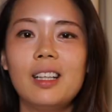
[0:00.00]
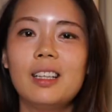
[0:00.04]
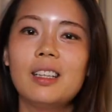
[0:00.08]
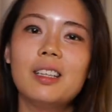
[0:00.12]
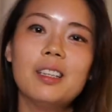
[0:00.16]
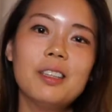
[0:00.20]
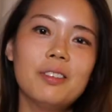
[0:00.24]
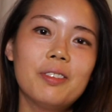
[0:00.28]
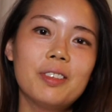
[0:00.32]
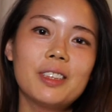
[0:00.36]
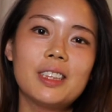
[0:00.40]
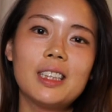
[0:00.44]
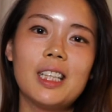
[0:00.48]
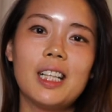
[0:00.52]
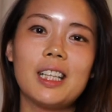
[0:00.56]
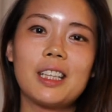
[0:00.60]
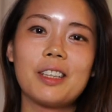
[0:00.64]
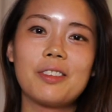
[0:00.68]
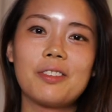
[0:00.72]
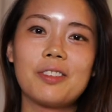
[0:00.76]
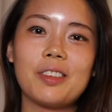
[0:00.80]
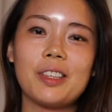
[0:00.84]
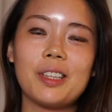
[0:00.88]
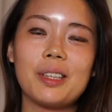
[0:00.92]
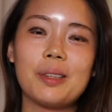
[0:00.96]
Hello
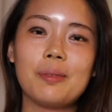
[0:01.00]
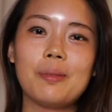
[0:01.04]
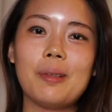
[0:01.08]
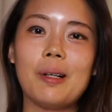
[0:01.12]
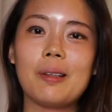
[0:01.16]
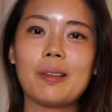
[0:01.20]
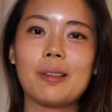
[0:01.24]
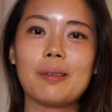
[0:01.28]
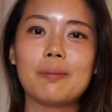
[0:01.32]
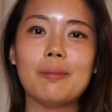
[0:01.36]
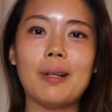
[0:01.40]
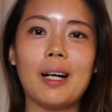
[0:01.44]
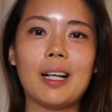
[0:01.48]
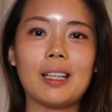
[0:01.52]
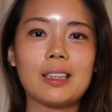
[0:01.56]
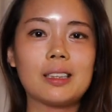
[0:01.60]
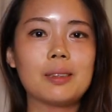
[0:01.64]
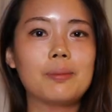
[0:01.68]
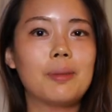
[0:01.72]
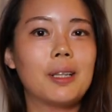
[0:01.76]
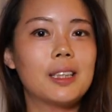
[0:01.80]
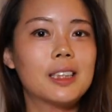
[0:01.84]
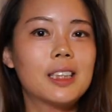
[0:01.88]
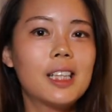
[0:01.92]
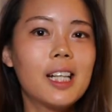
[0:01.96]
photographer, welcome back to
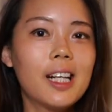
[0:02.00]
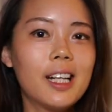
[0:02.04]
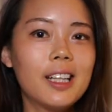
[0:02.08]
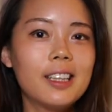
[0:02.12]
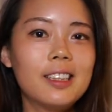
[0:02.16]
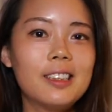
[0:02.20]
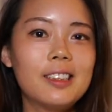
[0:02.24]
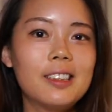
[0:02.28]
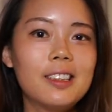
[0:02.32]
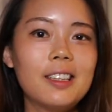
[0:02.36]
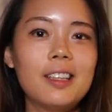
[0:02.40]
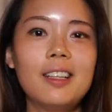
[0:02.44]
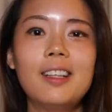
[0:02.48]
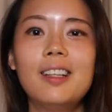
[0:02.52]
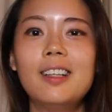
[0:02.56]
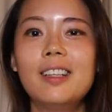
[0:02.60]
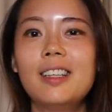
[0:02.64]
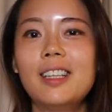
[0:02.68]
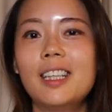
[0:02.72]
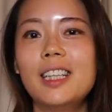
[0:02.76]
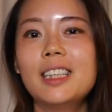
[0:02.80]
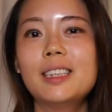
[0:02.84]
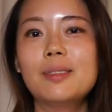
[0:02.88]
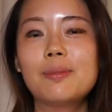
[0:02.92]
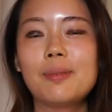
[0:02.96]
my channel.
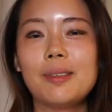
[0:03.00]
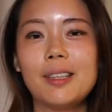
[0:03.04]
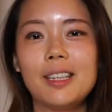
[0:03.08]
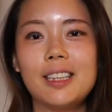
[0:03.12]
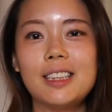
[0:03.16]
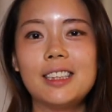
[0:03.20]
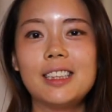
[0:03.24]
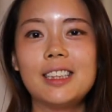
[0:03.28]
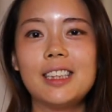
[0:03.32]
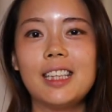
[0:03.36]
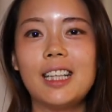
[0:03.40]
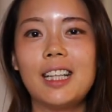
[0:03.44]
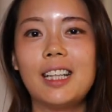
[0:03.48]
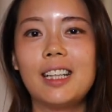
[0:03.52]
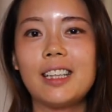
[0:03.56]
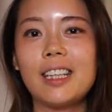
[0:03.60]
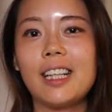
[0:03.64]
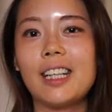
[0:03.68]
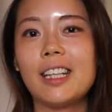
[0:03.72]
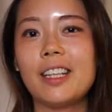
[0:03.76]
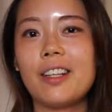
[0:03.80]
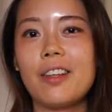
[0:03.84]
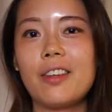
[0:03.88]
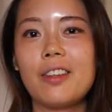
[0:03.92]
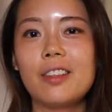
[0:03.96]
It's Belinda
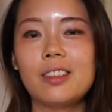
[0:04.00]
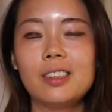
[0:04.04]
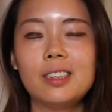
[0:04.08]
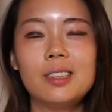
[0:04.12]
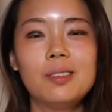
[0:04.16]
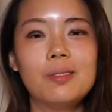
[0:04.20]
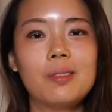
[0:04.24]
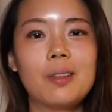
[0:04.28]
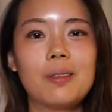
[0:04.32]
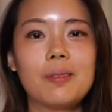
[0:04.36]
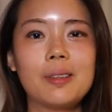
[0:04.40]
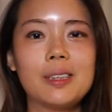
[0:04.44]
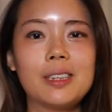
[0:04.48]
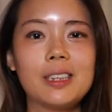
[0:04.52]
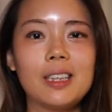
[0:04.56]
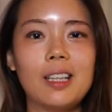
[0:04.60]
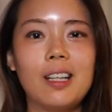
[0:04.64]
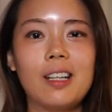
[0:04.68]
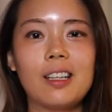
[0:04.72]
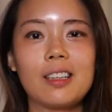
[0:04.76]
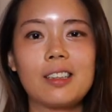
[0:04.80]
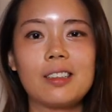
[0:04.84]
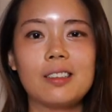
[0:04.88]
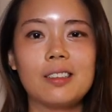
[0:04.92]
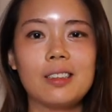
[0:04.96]
and this is where we
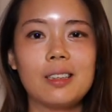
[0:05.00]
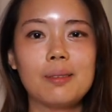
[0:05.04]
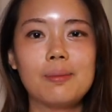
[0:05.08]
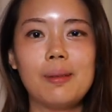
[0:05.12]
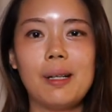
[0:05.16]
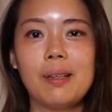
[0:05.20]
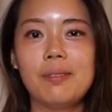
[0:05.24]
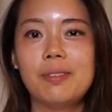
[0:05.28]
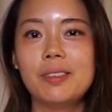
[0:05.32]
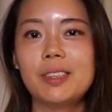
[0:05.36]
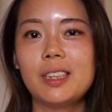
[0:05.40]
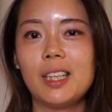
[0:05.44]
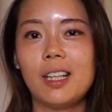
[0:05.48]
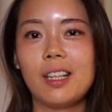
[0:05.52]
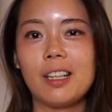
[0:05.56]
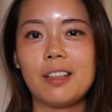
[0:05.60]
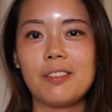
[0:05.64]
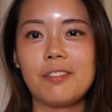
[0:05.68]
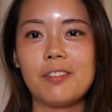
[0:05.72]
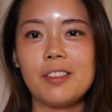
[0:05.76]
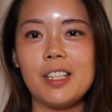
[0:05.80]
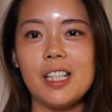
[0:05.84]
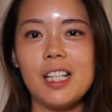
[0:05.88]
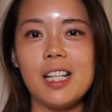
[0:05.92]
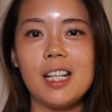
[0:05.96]
talk all about
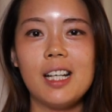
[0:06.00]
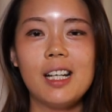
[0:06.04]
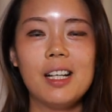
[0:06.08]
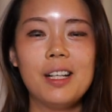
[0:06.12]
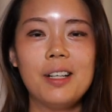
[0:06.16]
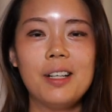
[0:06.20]
photography